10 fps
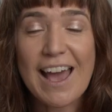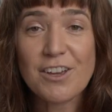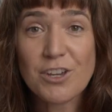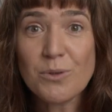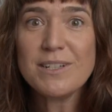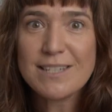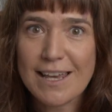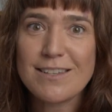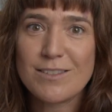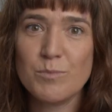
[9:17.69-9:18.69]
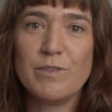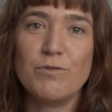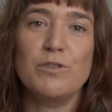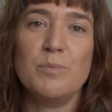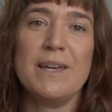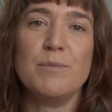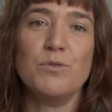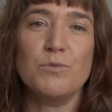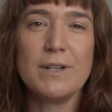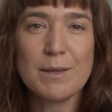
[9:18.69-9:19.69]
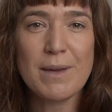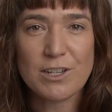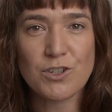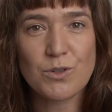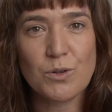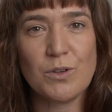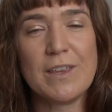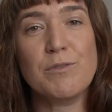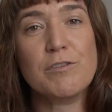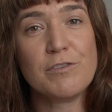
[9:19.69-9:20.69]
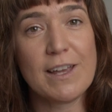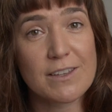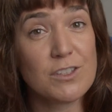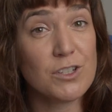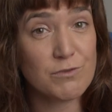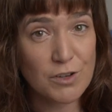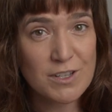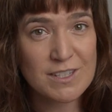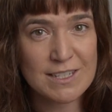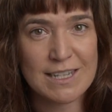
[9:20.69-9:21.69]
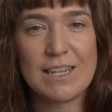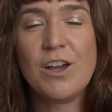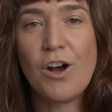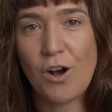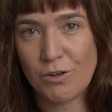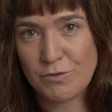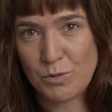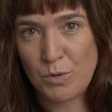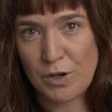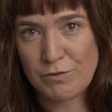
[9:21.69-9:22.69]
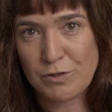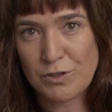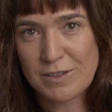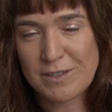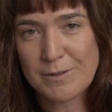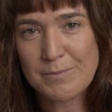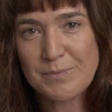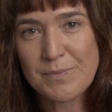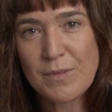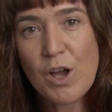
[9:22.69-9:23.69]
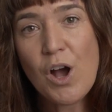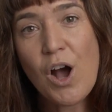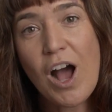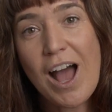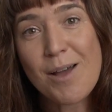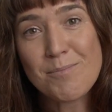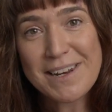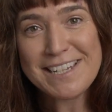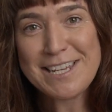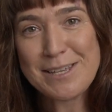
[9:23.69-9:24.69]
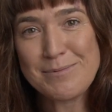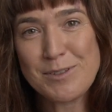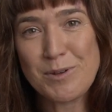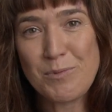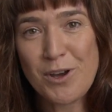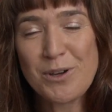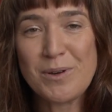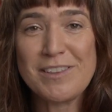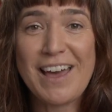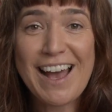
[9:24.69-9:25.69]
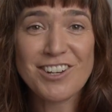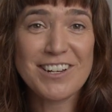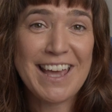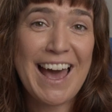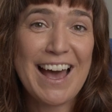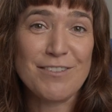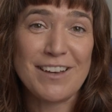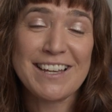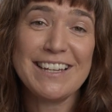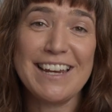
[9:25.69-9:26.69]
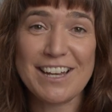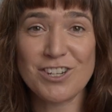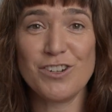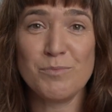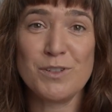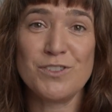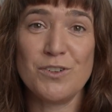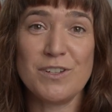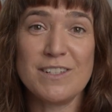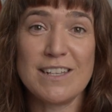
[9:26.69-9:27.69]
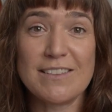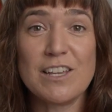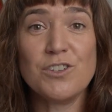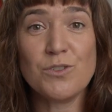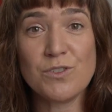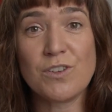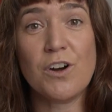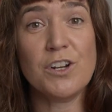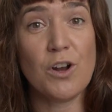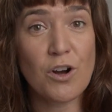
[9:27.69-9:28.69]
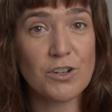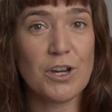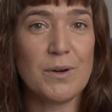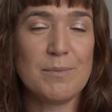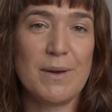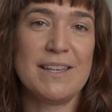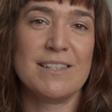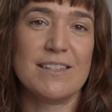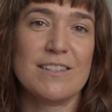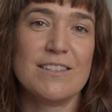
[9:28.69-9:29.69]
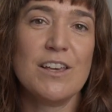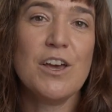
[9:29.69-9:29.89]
And go and test them with real people. Really make sure they reflect the diversity of your workforce. Many teams we work with actually have a collection of personas that they use on an ongoing basis.